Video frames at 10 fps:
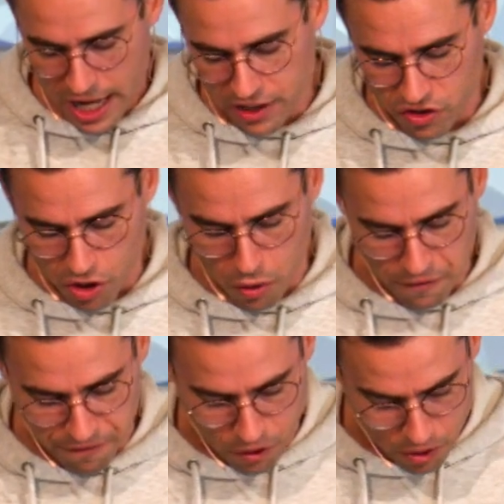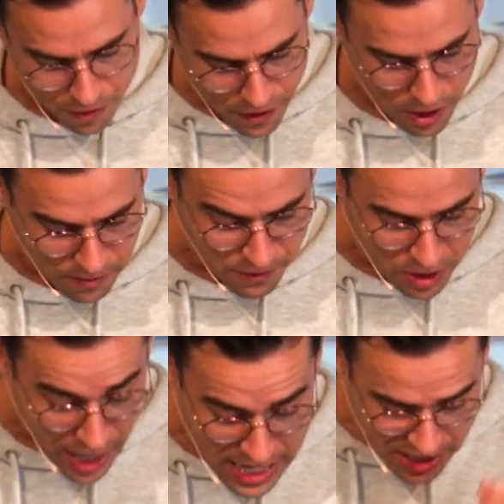And so, for the, the
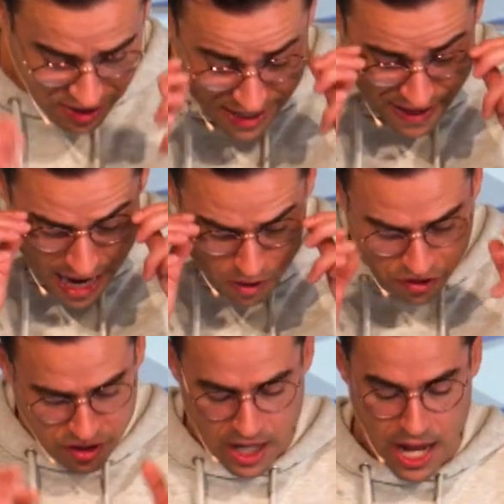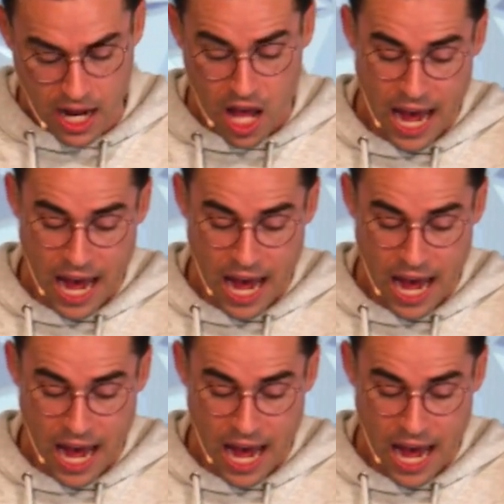ladies in the house today,